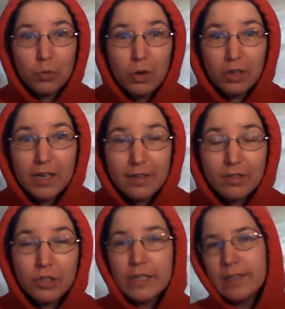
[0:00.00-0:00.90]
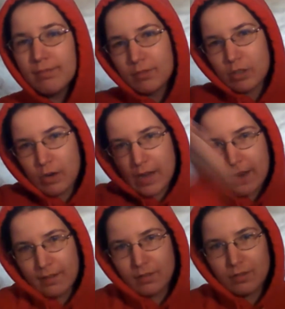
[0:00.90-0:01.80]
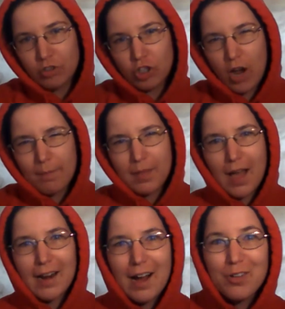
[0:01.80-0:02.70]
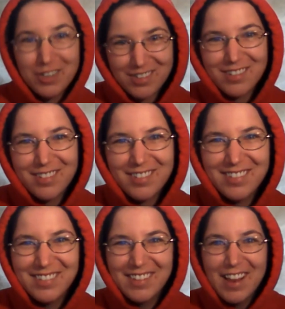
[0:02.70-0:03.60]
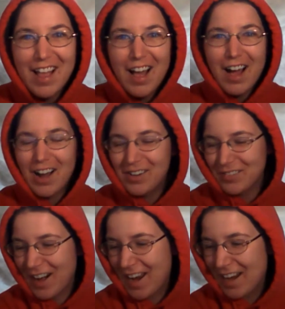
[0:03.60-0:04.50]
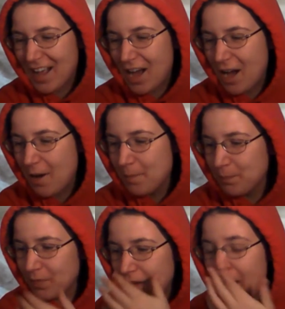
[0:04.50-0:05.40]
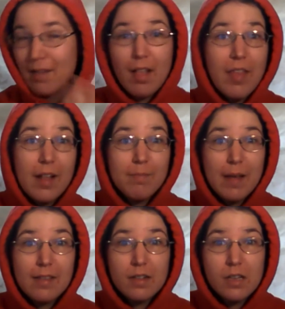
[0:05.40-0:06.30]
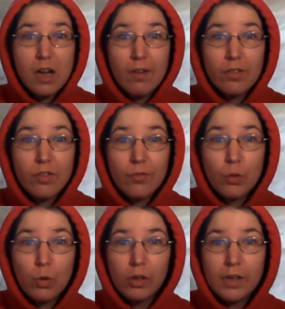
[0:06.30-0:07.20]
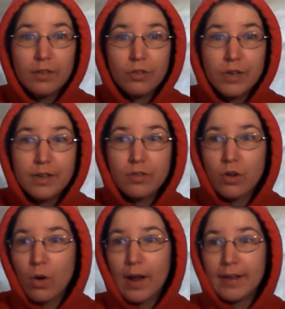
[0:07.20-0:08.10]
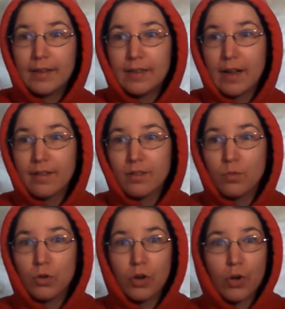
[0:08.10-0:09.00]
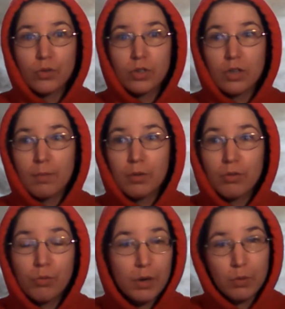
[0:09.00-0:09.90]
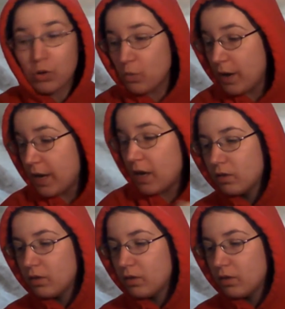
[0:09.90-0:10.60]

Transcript: your world history, go ahead and chop that out. All right. Yeah, that basically covers it for world history. So I guess it will go to number 3 real quick.